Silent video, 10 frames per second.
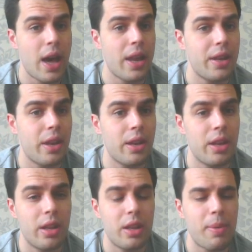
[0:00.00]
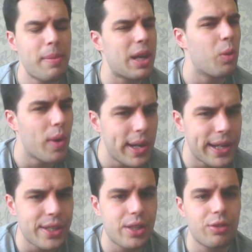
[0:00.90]
and the public
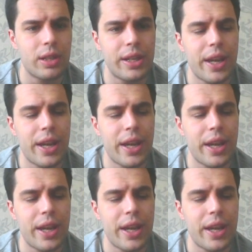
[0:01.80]
awareness is really